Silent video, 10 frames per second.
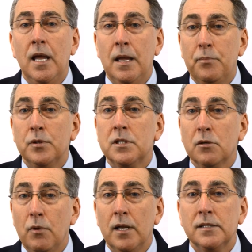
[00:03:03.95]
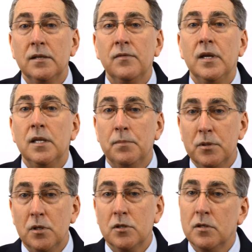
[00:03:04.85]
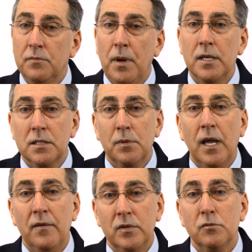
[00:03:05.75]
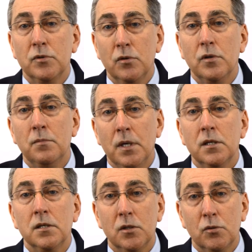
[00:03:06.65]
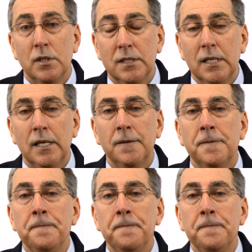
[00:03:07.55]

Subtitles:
and puts the relative in the position of possibly having to return the money to the trustee.